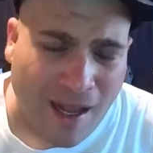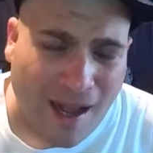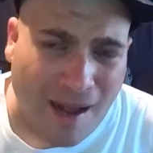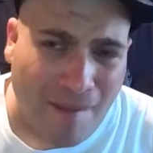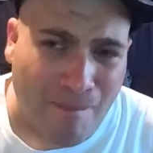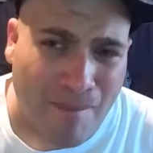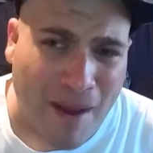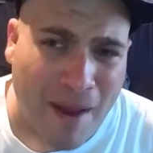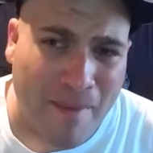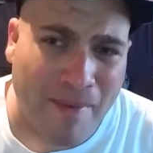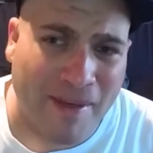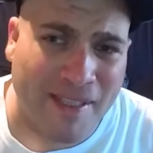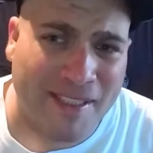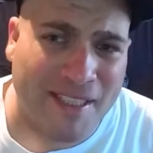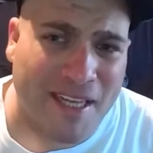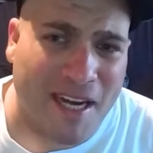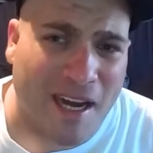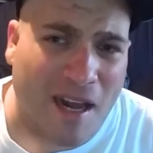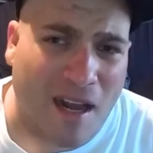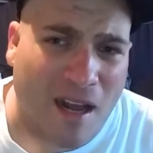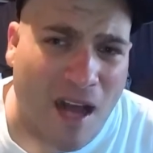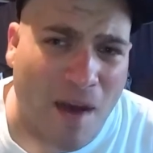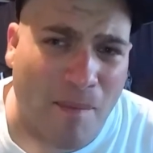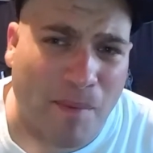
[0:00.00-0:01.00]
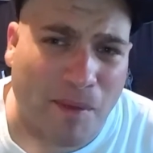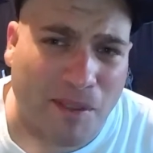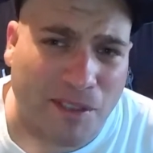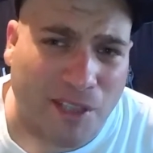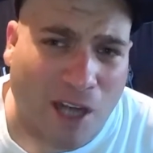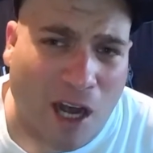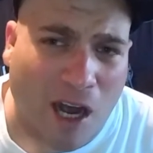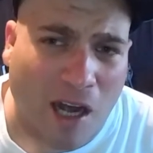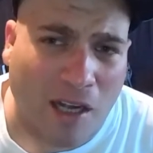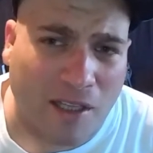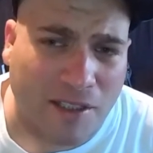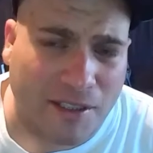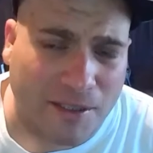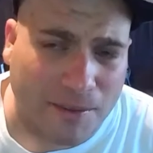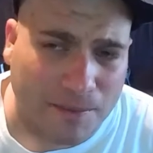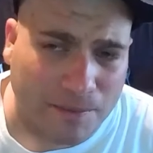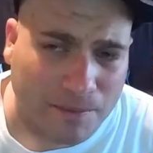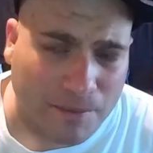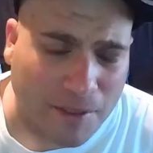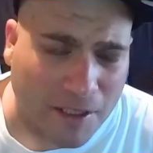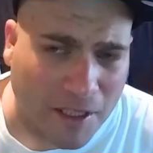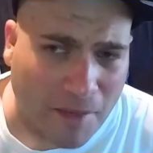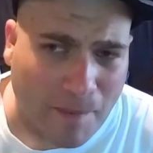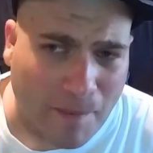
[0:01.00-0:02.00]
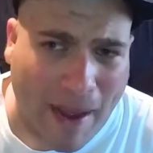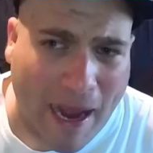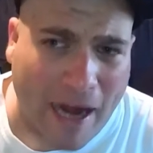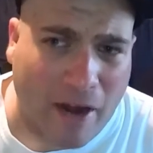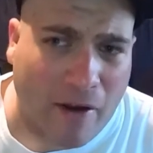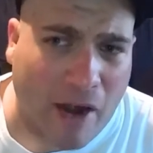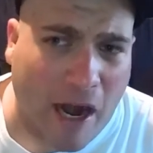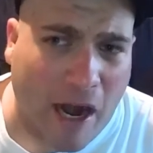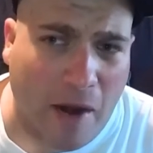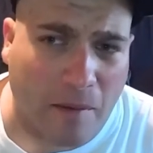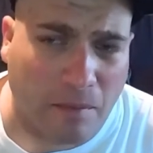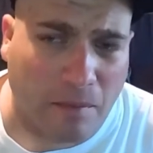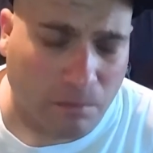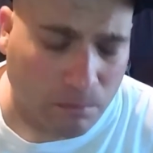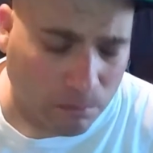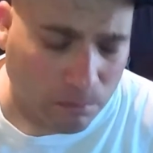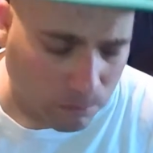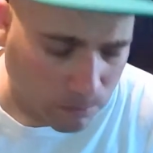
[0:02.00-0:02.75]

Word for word: I'm babysitting a couple dogs in the background